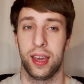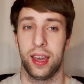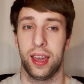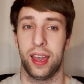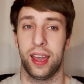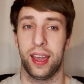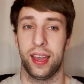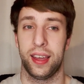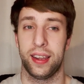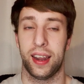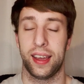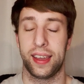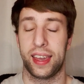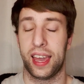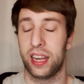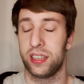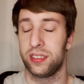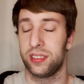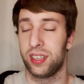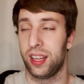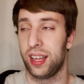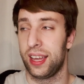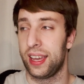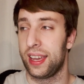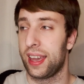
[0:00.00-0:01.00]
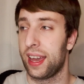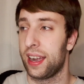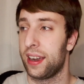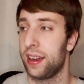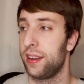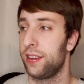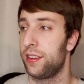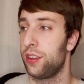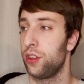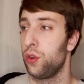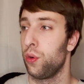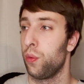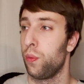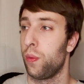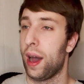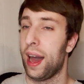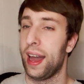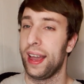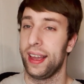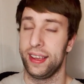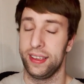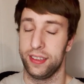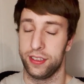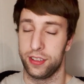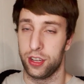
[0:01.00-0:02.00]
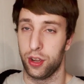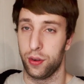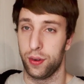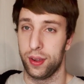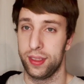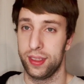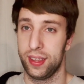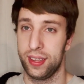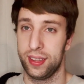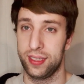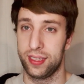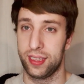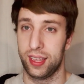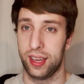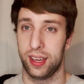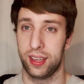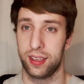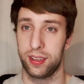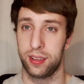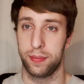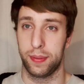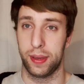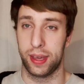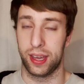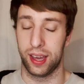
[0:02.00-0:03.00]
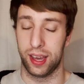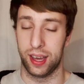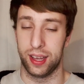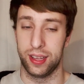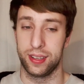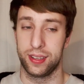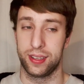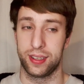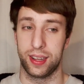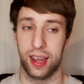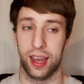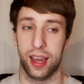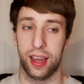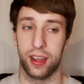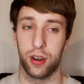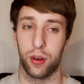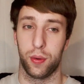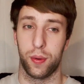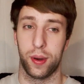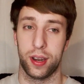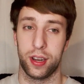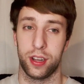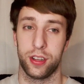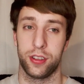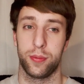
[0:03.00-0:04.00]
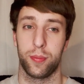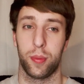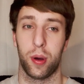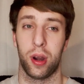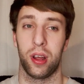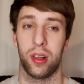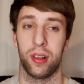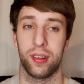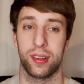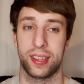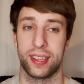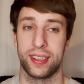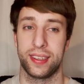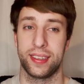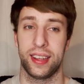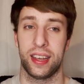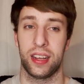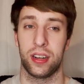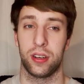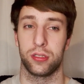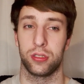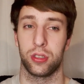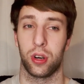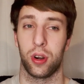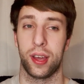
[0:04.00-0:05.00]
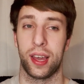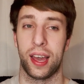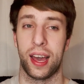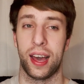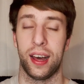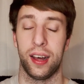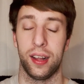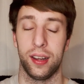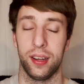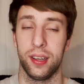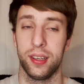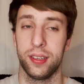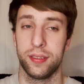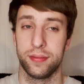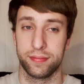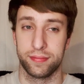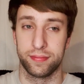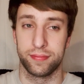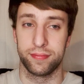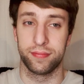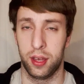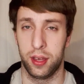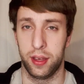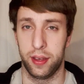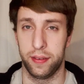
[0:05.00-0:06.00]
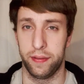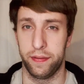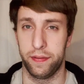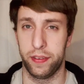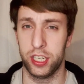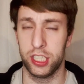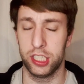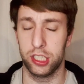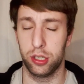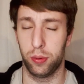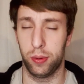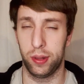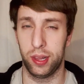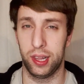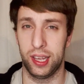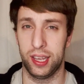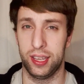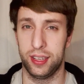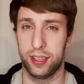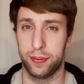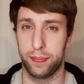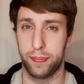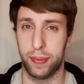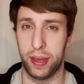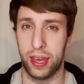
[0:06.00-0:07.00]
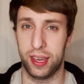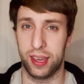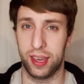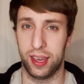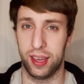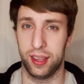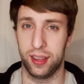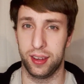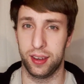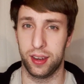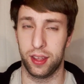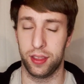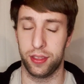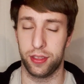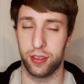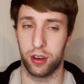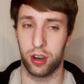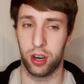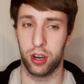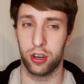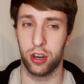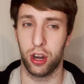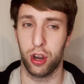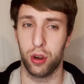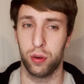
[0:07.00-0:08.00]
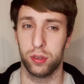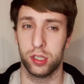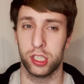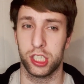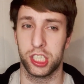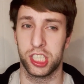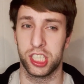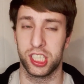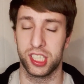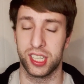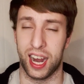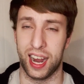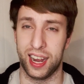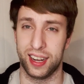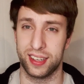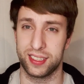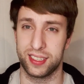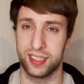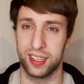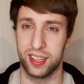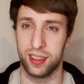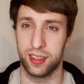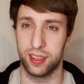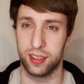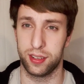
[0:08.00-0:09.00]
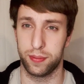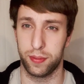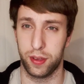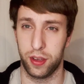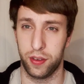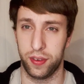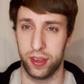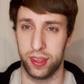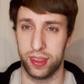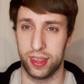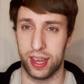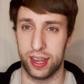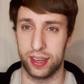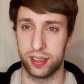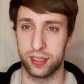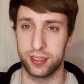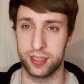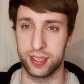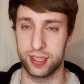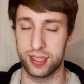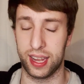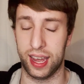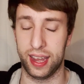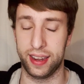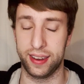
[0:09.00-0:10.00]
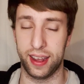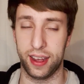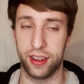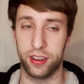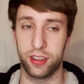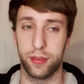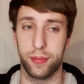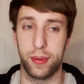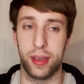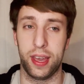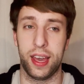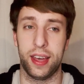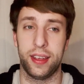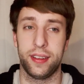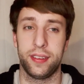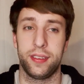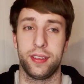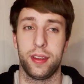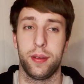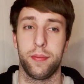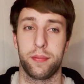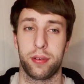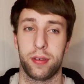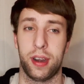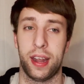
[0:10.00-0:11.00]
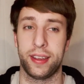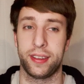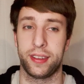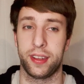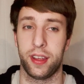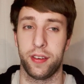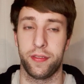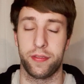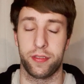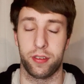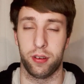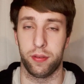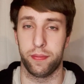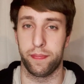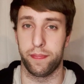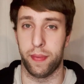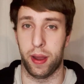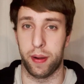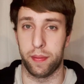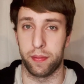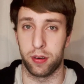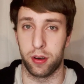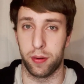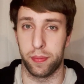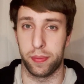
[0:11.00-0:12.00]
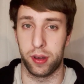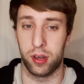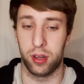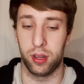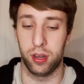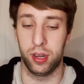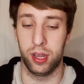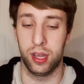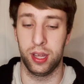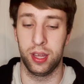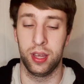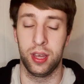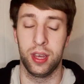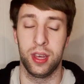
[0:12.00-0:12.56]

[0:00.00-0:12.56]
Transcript: And I can't really get into why he's doing these things because I don't want to spoil Casino Royale. Visually speaking, there are no shots in this movie that stand out to me as impressive or memorable.